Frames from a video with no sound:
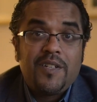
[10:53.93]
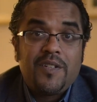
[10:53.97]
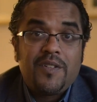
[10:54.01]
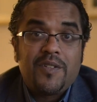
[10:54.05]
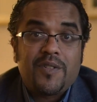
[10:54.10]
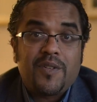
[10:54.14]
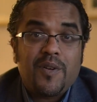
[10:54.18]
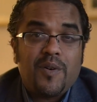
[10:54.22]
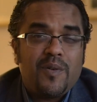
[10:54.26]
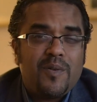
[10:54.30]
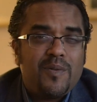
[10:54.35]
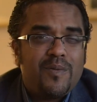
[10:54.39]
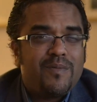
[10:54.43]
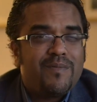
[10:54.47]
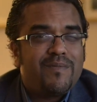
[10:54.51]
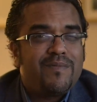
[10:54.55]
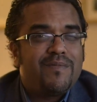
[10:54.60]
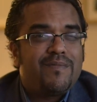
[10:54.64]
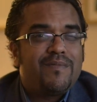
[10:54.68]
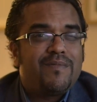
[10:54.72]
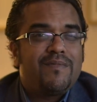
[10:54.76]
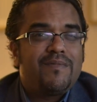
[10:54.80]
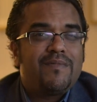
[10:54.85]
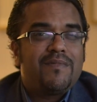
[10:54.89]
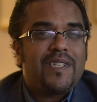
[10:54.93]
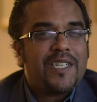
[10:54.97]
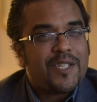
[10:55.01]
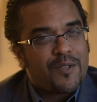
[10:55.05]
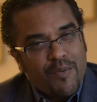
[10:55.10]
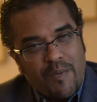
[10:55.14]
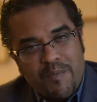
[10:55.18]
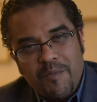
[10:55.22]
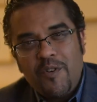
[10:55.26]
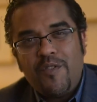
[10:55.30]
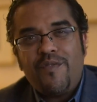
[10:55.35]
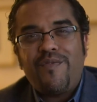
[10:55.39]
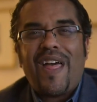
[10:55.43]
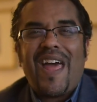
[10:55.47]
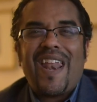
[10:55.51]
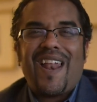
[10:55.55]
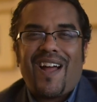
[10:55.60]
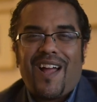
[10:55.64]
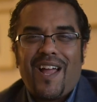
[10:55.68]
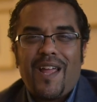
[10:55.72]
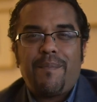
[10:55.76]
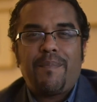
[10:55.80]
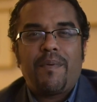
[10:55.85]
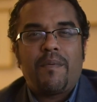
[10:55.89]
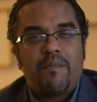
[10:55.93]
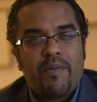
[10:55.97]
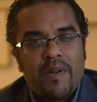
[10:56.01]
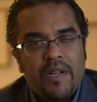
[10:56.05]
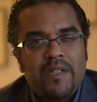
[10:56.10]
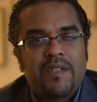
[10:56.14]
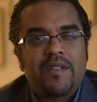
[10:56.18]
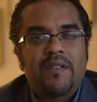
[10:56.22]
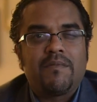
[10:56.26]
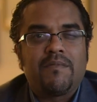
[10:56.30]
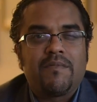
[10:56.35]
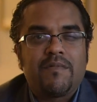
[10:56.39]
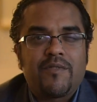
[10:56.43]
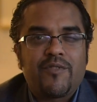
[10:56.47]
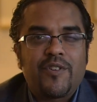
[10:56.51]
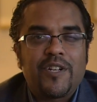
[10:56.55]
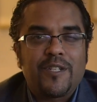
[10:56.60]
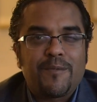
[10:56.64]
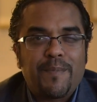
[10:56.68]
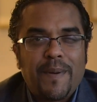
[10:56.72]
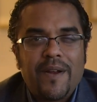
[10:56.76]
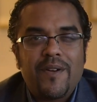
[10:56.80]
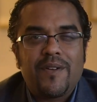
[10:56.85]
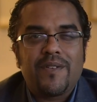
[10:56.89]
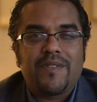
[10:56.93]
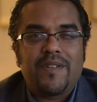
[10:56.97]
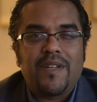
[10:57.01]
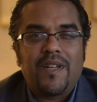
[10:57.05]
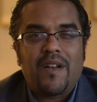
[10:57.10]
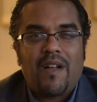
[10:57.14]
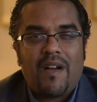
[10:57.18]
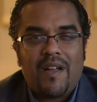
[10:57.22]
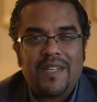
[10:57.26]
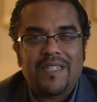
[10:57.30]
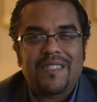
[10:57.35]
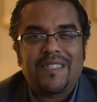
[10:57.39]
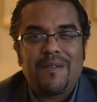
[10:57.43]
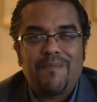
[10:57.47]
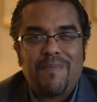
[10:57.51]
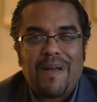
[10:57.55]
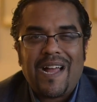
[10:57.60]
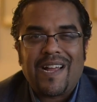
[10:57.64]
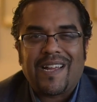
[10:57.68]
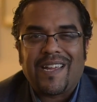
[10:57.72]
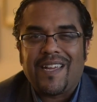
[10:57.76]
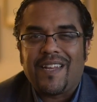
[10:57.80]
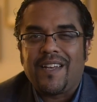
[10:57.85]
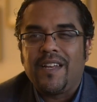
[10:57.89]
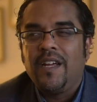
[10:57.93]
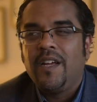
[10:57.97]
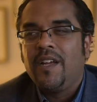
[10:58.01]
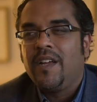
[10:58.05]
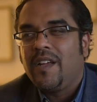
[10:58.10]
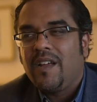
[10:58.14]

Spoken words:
So let's remove that hype and bring some transparency and honesty back in.